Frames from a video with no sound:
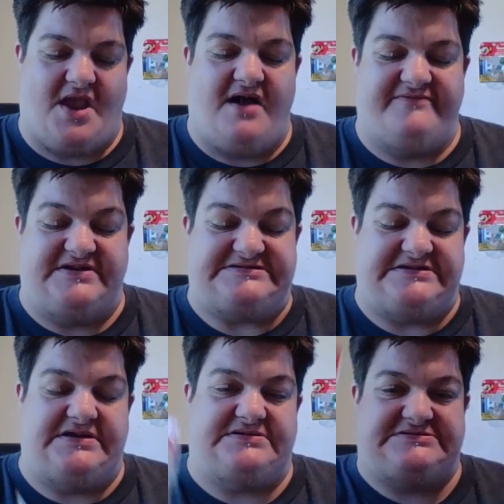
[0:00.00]

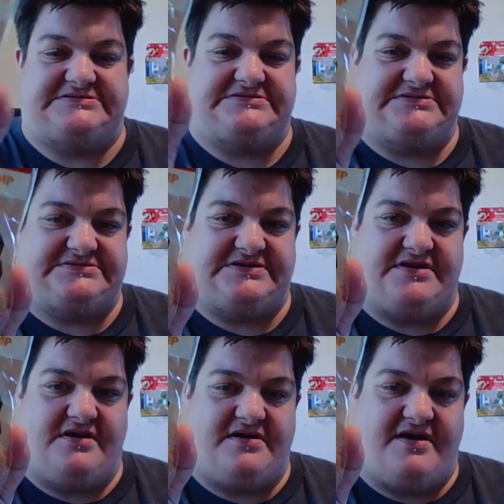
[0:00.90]
obviously it's a
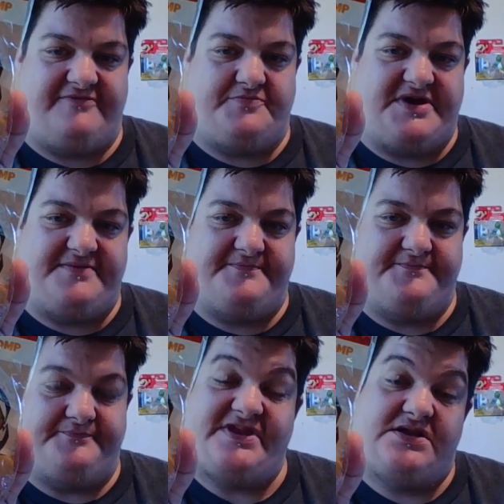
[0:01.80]
knockoff, but
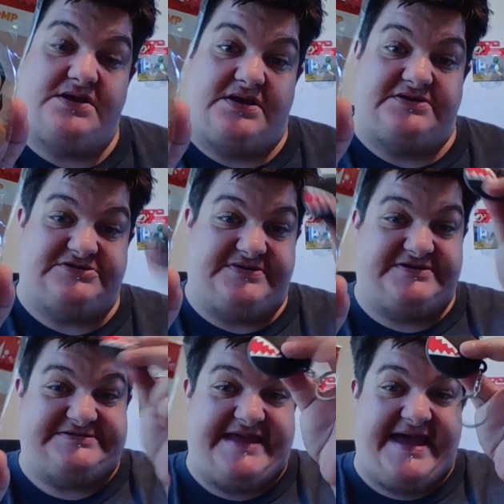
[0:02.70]
so
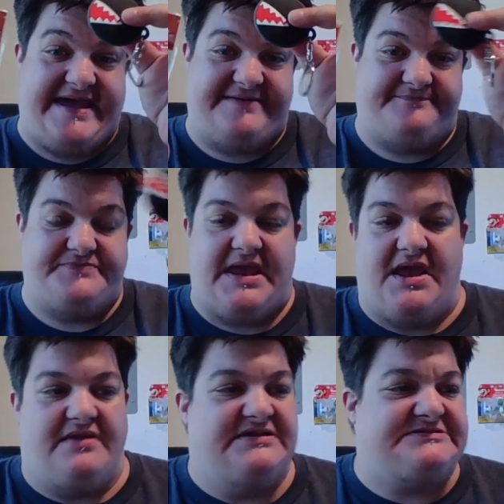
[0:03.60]
there's that.
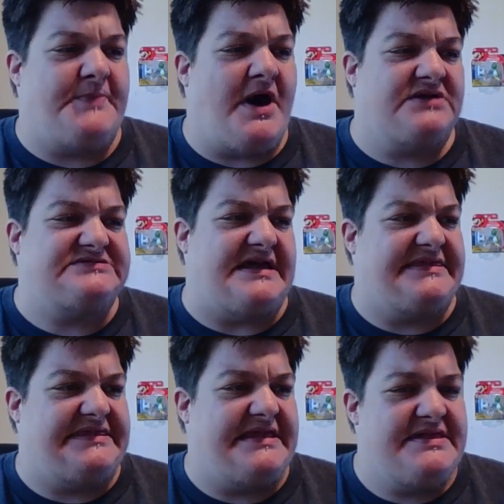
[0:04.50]
In this box, I
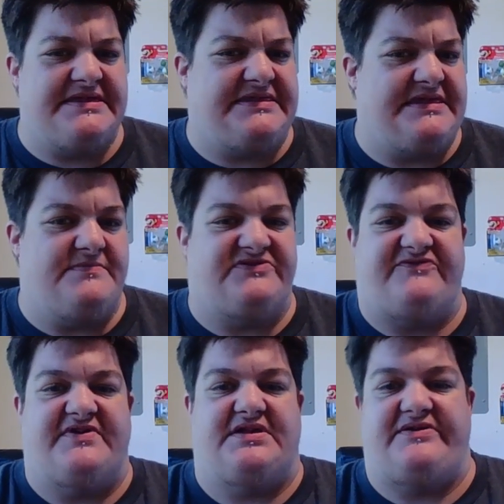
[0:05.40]
think the theme is
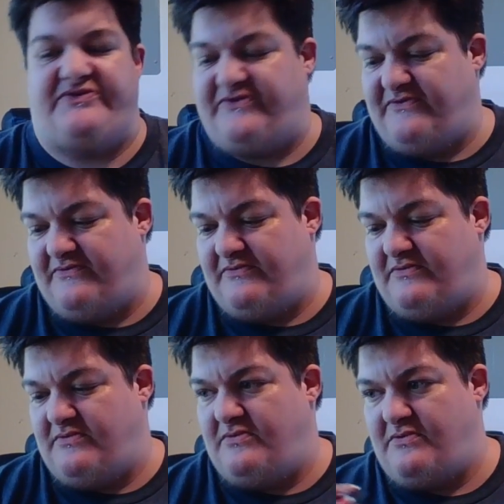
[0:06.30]
villains.
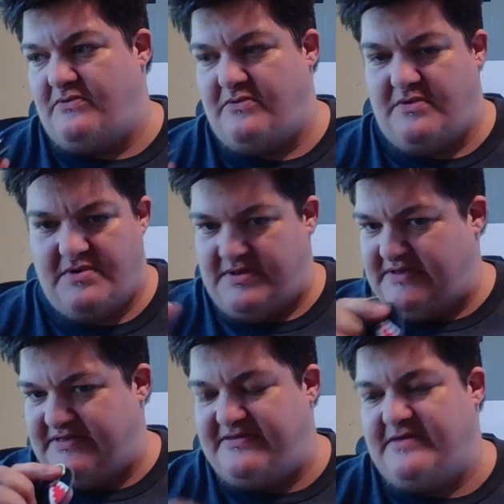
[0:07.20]
The
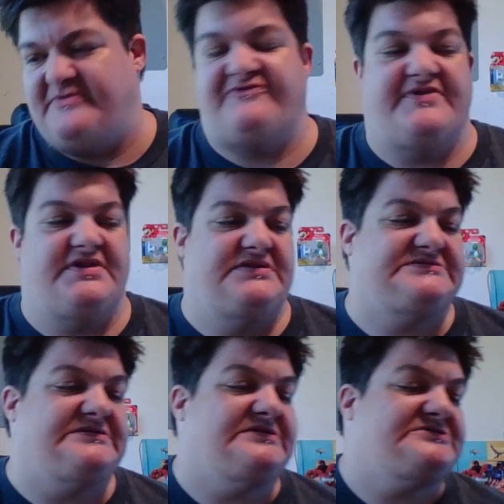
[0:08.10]
theme is villains
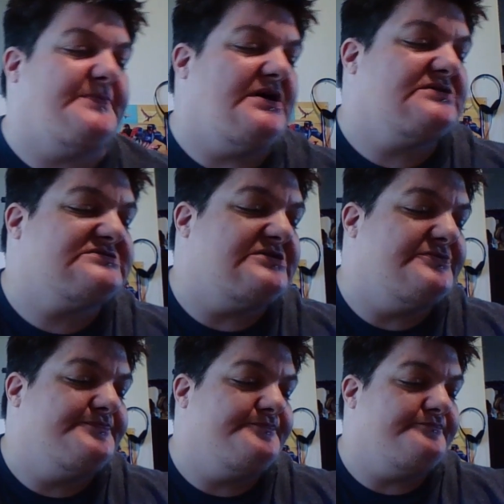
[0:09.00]
in this box. So.
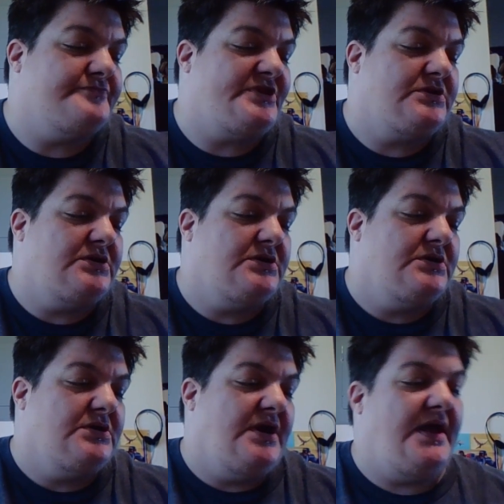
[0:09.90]

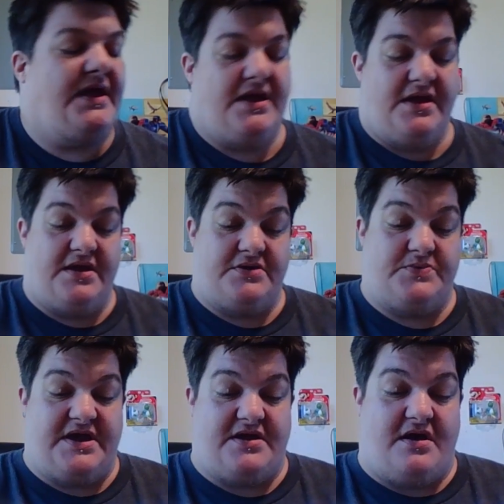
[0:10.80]
And we
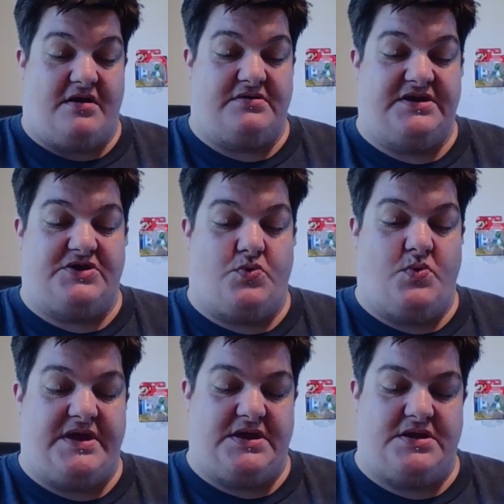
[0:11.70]
got a Harley
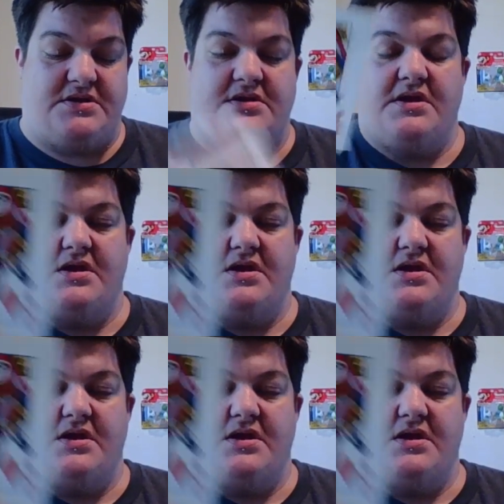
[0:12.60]
Quinn